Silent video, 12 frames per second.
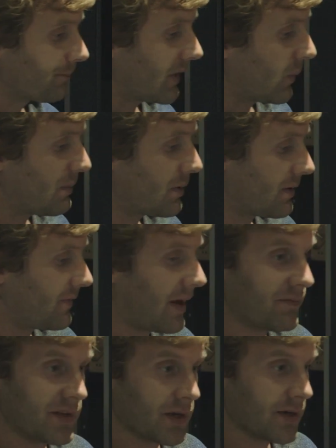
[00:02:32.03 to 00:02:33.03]
We put a
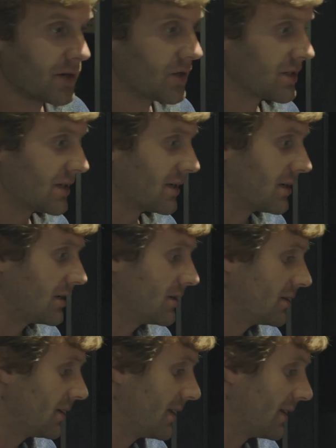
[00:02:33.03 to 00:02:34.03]
5D on here just to
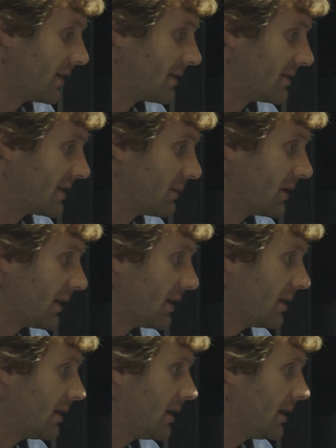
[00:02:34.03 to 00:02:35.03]
get it
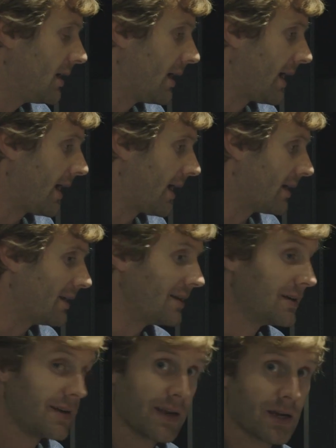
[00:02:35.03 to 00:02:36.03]
simulated, and it
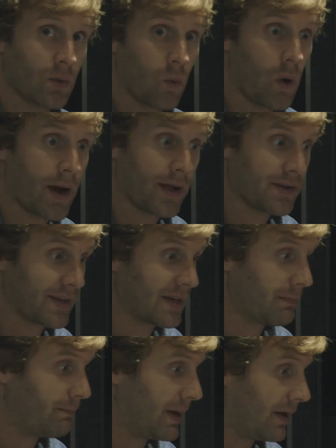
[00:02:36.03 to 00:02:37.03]
did take a while to get
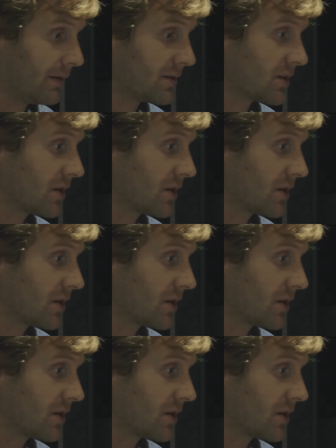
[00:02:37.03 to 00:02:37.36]
it balanced